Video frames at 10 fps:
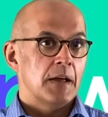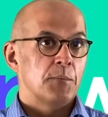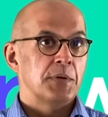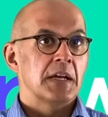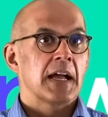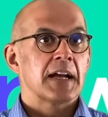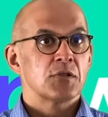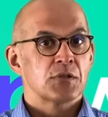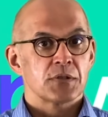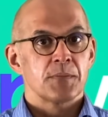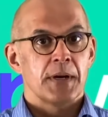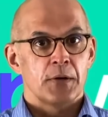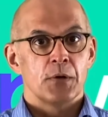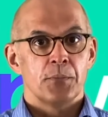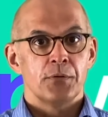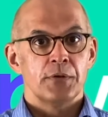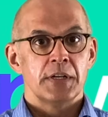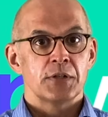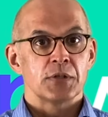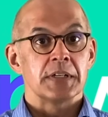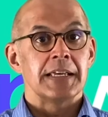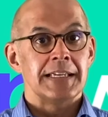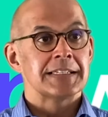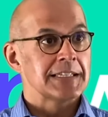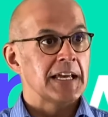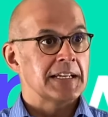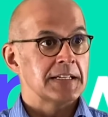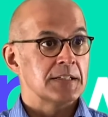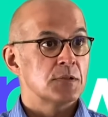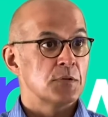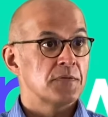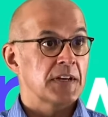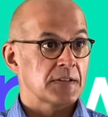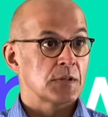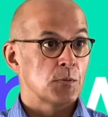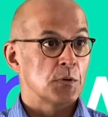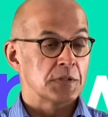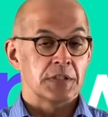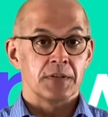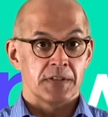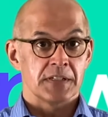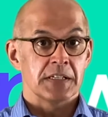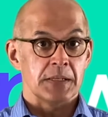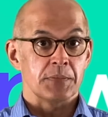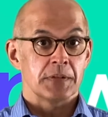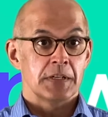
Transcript: being anxious about an operation is likely to affect the quality of your sleep,